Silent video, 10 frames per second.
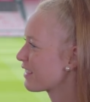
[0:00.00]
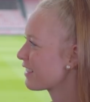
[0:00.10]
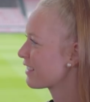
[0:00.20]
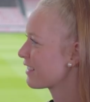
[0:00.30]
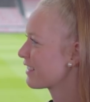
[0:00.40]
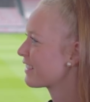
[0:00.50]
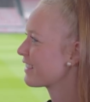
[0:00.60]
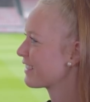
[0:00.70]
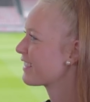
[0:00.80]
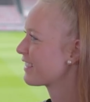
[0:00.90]

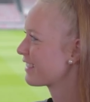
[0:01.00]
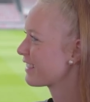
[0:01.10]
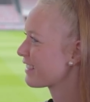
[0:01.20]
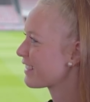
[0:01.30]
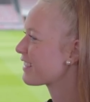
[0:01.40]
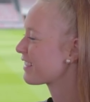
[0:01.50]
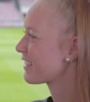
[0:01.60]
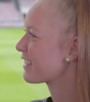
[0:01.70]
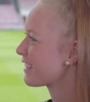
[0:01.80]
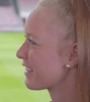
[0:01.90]

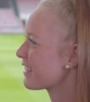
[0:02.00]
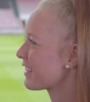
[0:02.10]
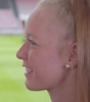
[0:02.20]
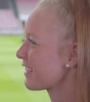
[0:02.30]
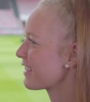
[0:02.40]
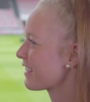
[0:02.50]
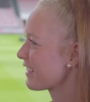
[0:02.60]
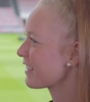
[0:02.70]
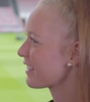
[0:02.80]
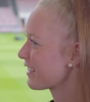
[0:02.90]

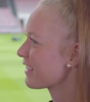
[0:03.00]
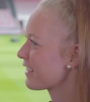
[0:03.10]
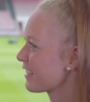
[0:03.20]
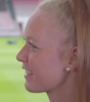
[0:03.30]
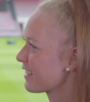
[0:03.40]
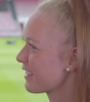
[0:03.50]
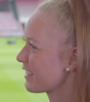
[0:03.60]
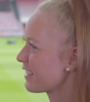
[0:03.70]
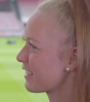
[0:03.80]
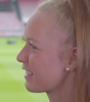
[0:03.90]

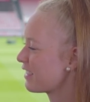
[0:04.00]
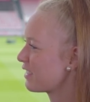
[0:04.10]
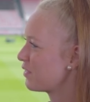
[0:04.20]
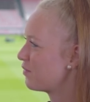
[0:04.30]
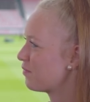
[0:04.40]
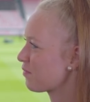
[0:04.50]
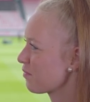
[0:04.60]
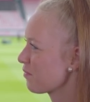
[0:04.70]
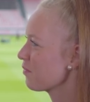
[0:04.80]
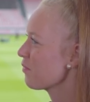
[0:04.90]

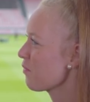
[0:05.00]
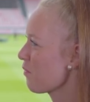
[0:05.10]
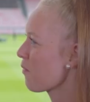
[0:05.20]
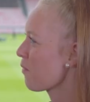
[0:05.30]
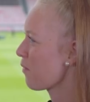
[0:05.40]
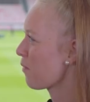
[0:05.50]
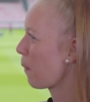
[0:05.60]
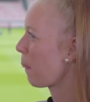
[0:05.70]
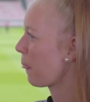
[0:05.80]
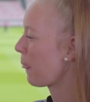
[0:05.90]

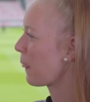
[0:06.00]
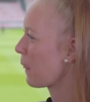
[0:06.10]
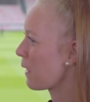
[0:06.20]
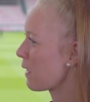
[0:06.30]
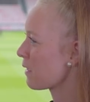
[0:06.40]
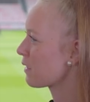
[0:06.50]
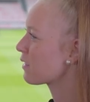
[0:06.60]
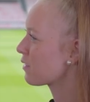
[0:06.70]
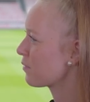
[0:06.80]
(not speaking)